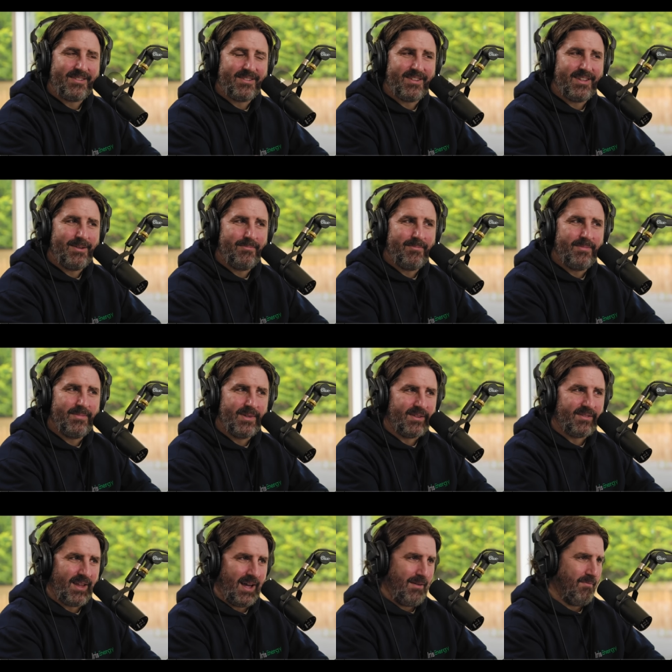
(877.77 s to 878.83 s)
So to him,
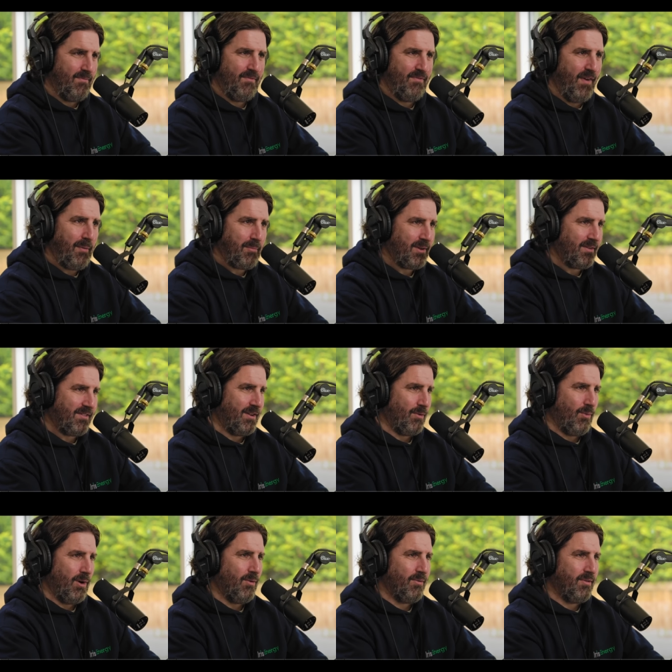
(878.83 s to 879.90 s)
he's that fabulously
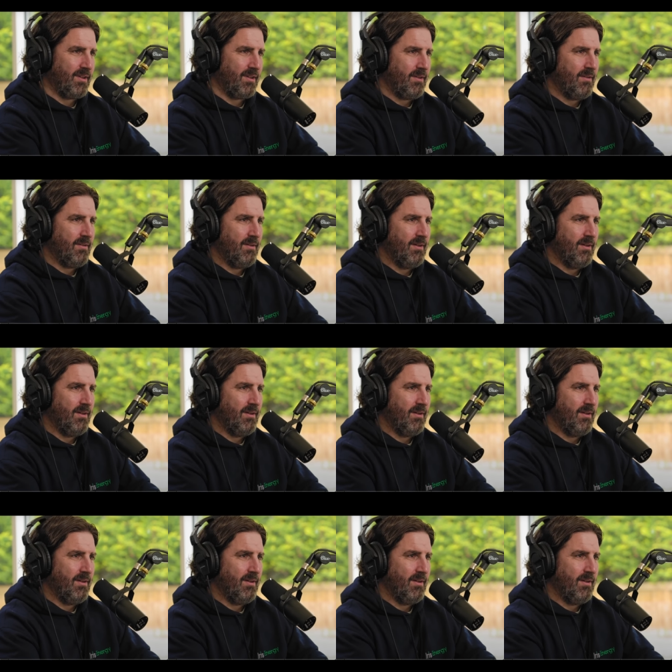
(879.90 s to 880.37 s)
wealthy.